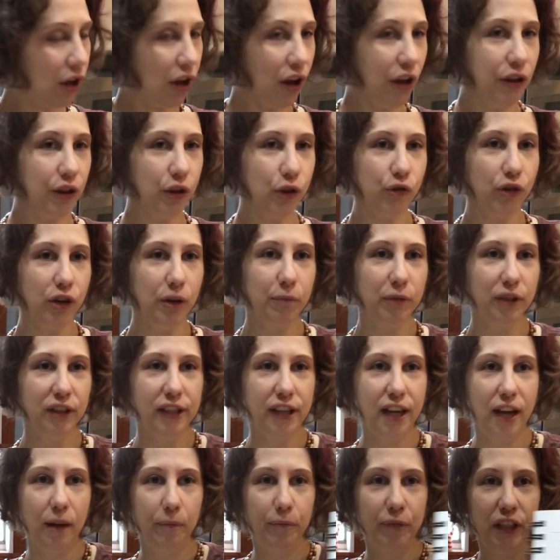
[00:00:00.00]
The crumble
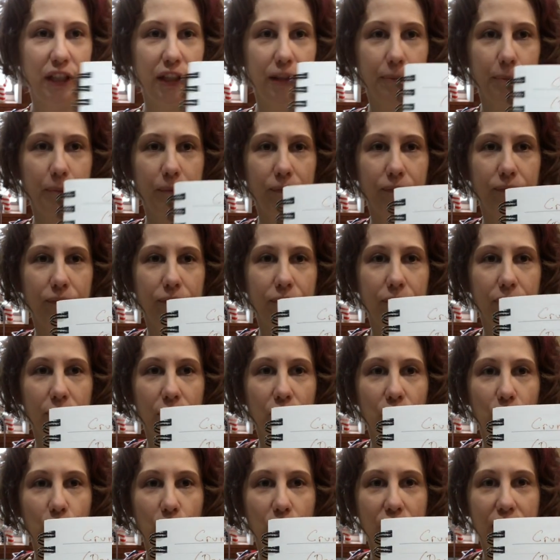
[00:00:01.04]
topping,
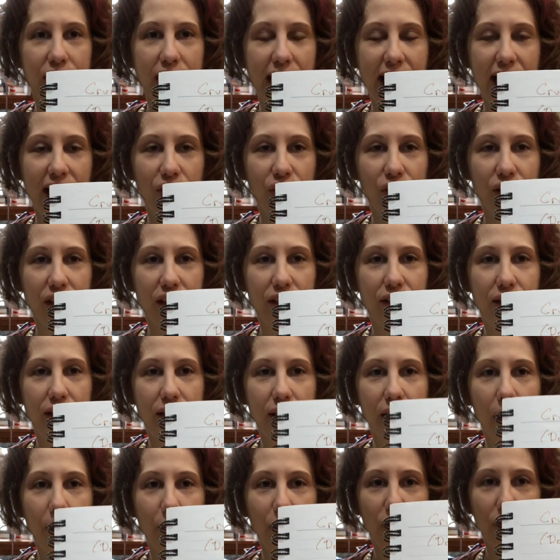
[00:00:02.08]
we're going to actually
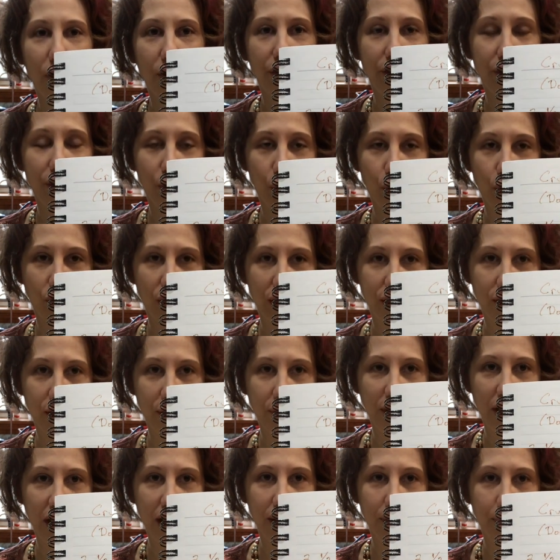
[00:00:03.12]
double this
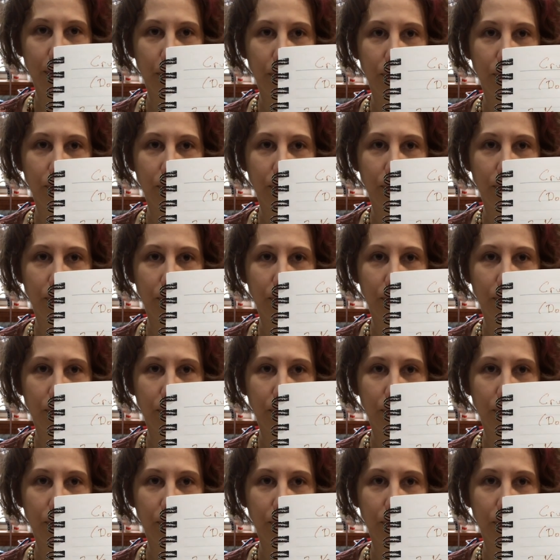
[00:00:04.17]
recipe.